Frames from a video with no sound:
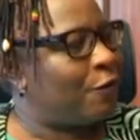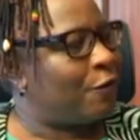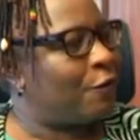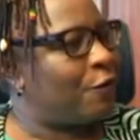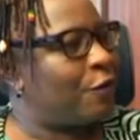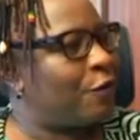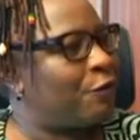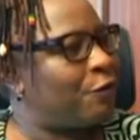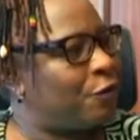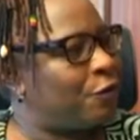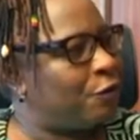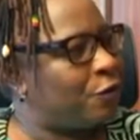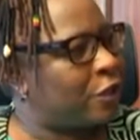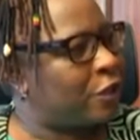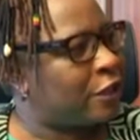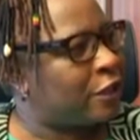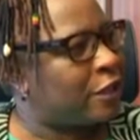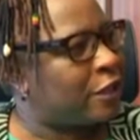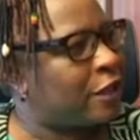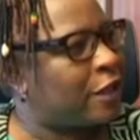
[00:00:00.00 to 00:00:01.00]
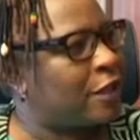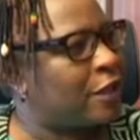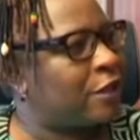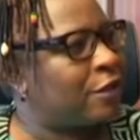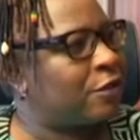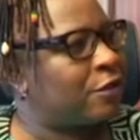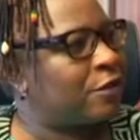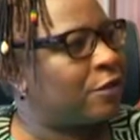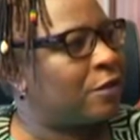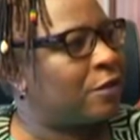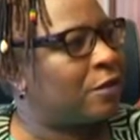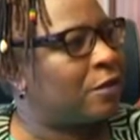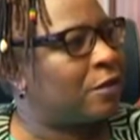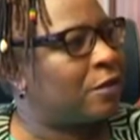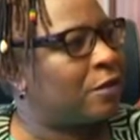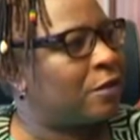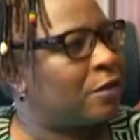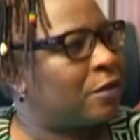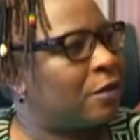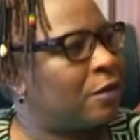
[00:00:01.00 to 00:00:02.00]
for the future generation,
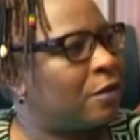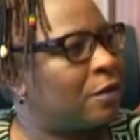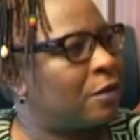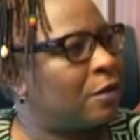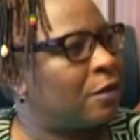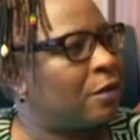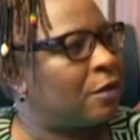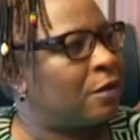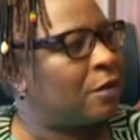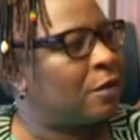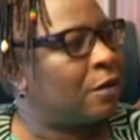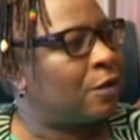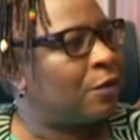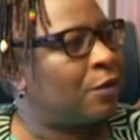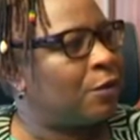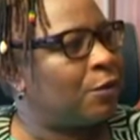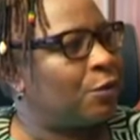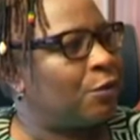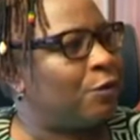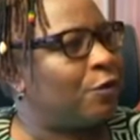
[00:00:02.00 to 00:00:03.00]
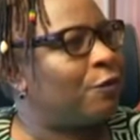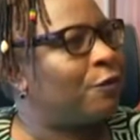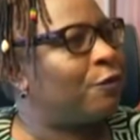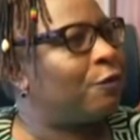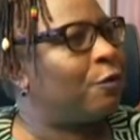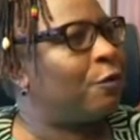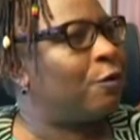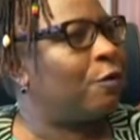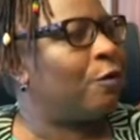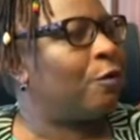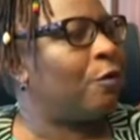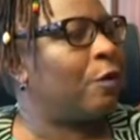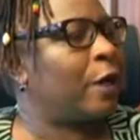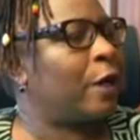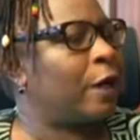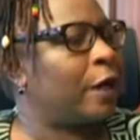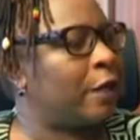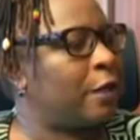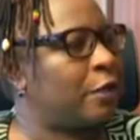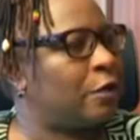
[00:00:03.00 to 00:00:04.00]
not for
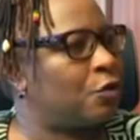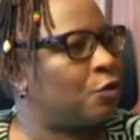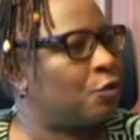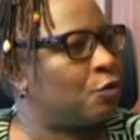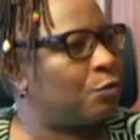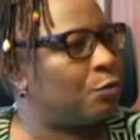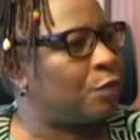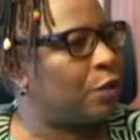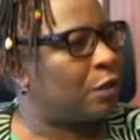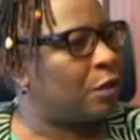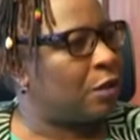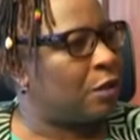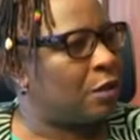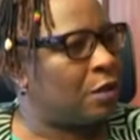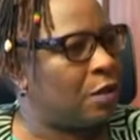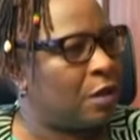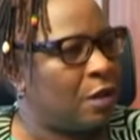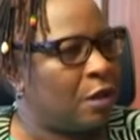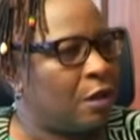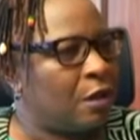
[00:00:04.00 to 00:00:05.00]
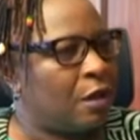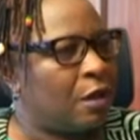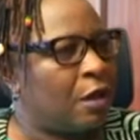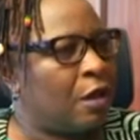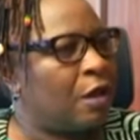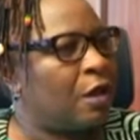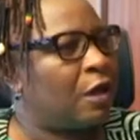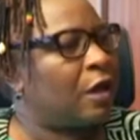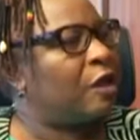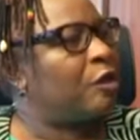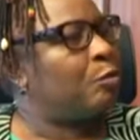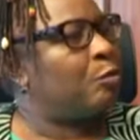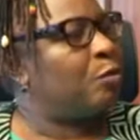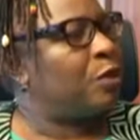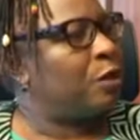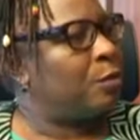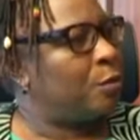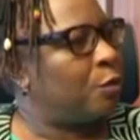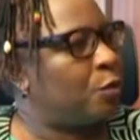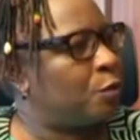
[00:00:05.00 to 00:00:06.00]
kids to be and
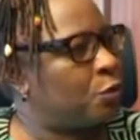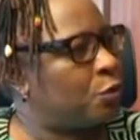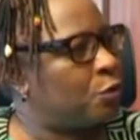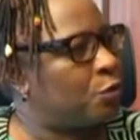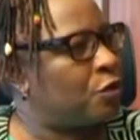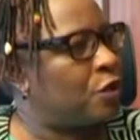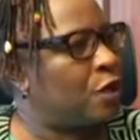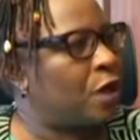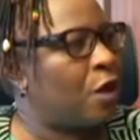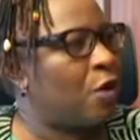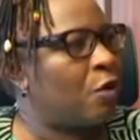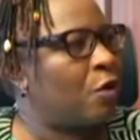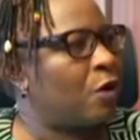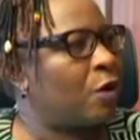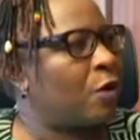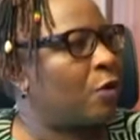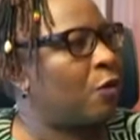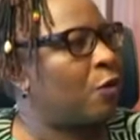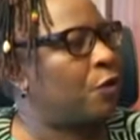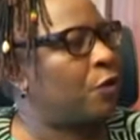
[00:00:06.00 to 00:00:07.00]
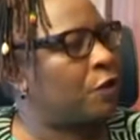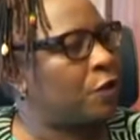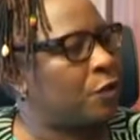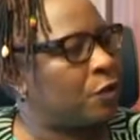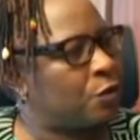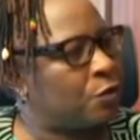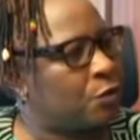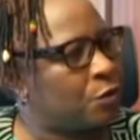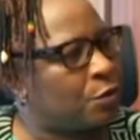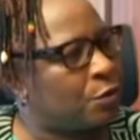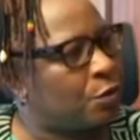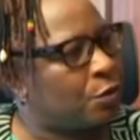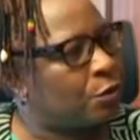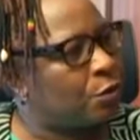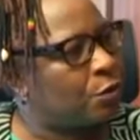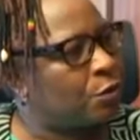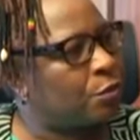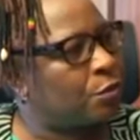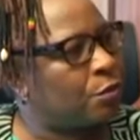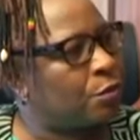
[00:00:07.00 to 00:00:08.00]
people to drown crossing to
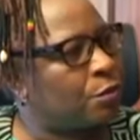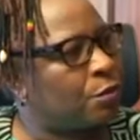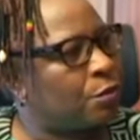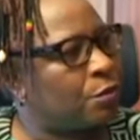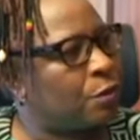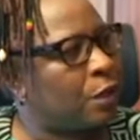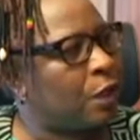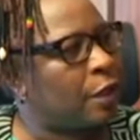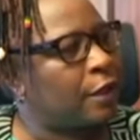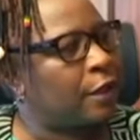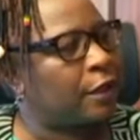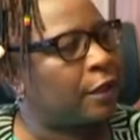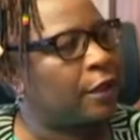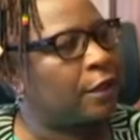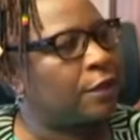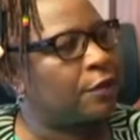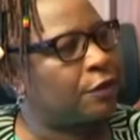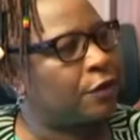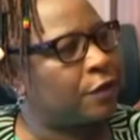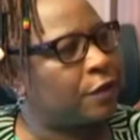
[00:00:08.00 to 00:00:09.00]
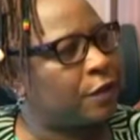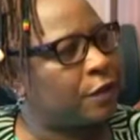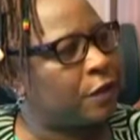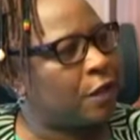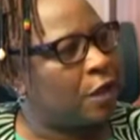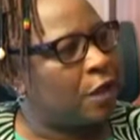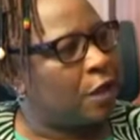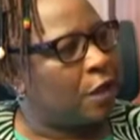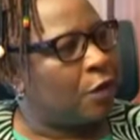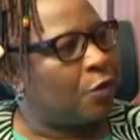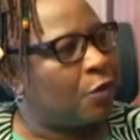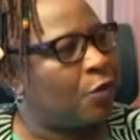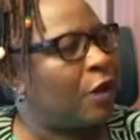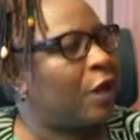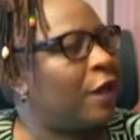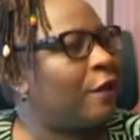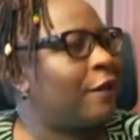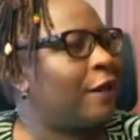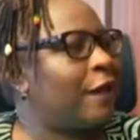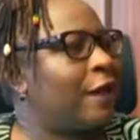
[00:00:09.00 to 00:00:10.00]
go to other countries
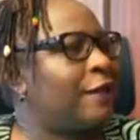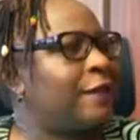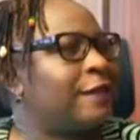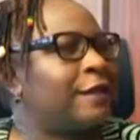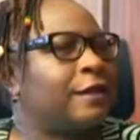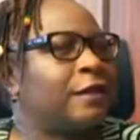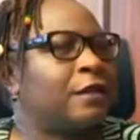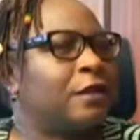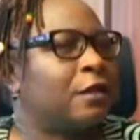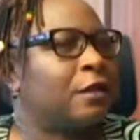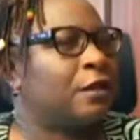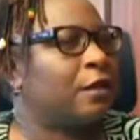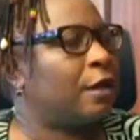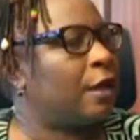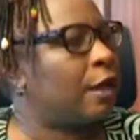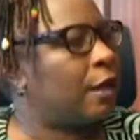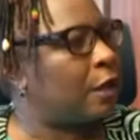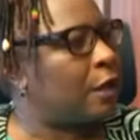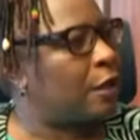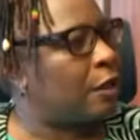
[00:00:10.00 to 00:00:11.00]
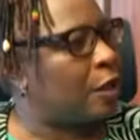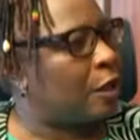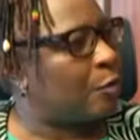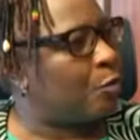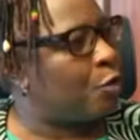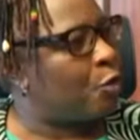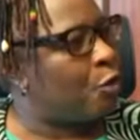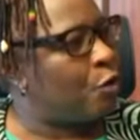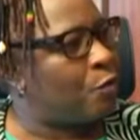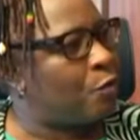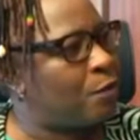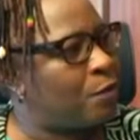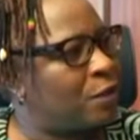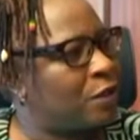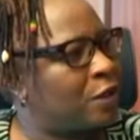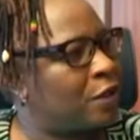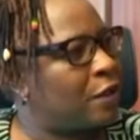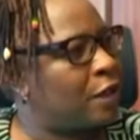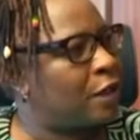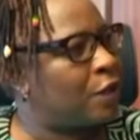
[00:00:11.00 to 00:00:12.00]
where they are taken like
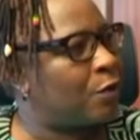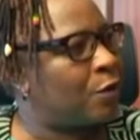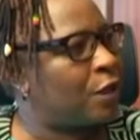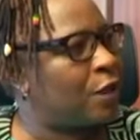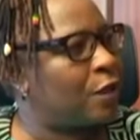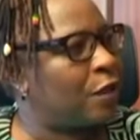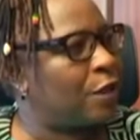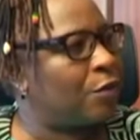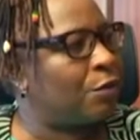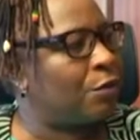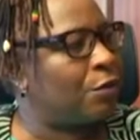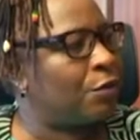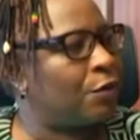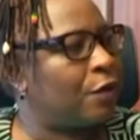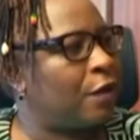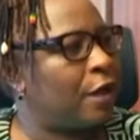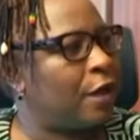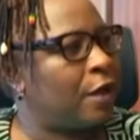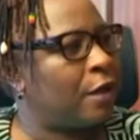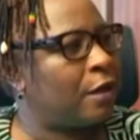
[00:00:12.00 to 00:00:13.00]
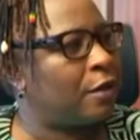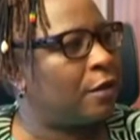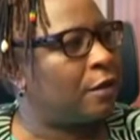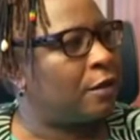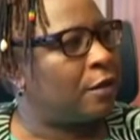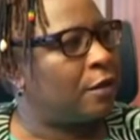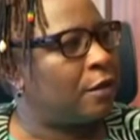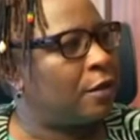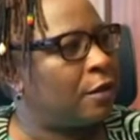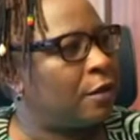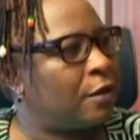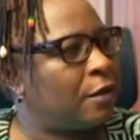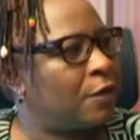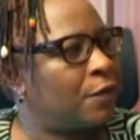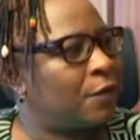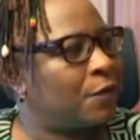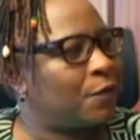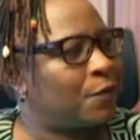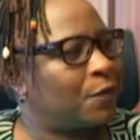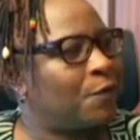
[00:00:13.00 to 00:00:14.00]
paupers there when they go there.
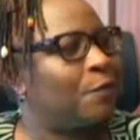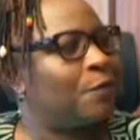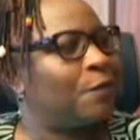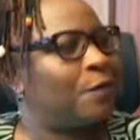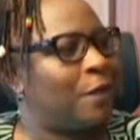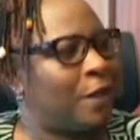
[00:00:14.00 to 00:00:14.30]
So